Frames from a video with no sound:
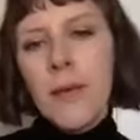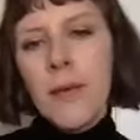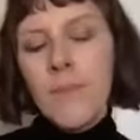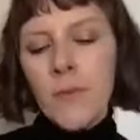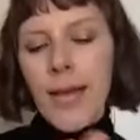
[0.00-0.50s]
But
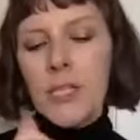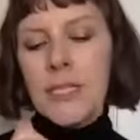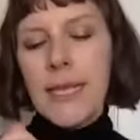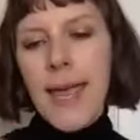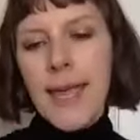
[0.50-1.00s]
if we
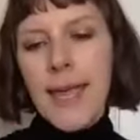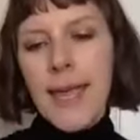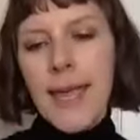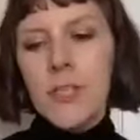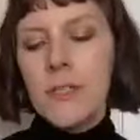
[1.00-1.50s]
actually
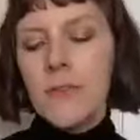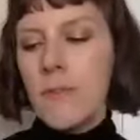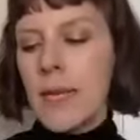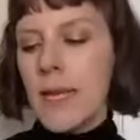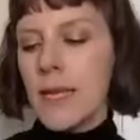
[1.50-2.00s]
take just a
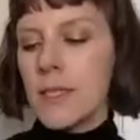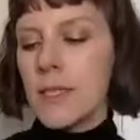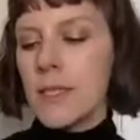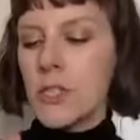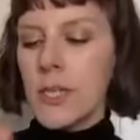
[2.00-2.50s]
few
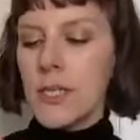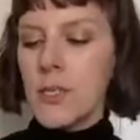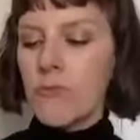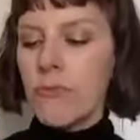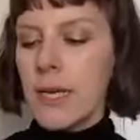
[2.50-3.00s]
minutes
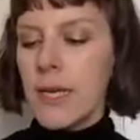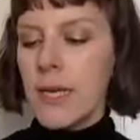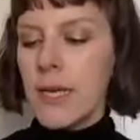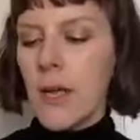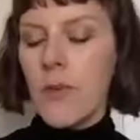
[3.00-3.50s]
just to
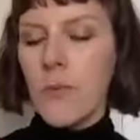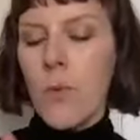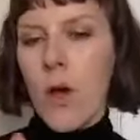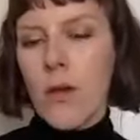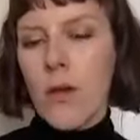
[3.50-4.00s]
really kind of
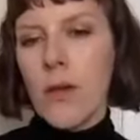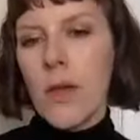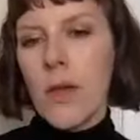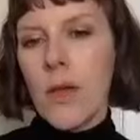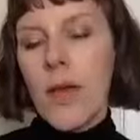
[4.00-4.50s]

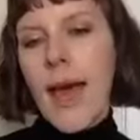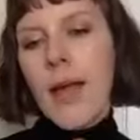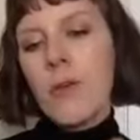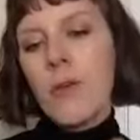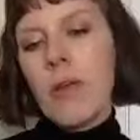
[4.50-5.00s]
work
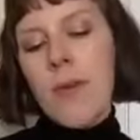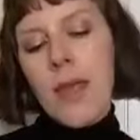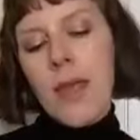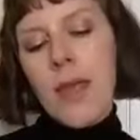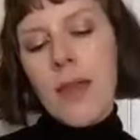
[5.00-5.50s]
our
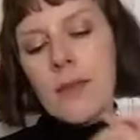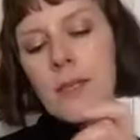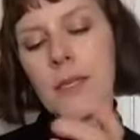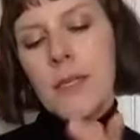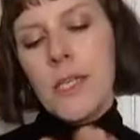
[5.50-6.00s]
cream in,
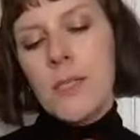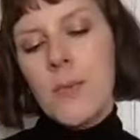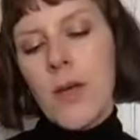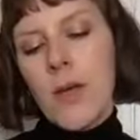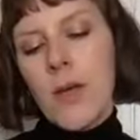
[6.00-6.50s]

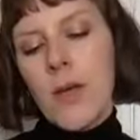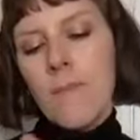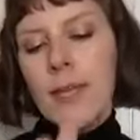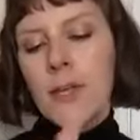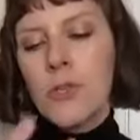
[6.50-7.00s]
so we're kind of
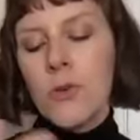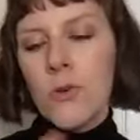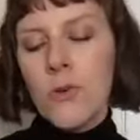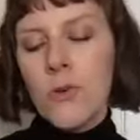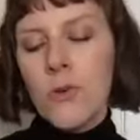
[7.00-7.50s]
making
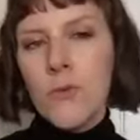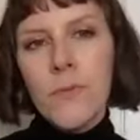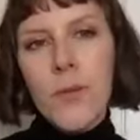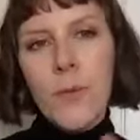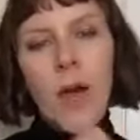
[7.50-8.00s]
sure
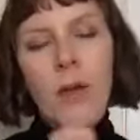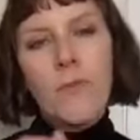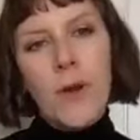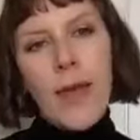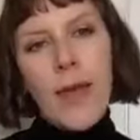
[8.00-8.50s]
that we've kind
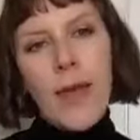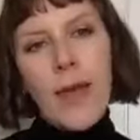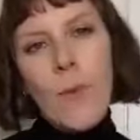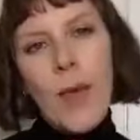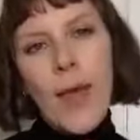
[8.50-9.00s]
of got it
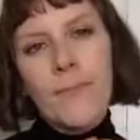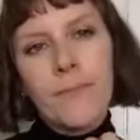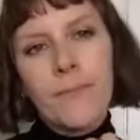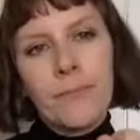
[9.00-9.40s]
everywhere.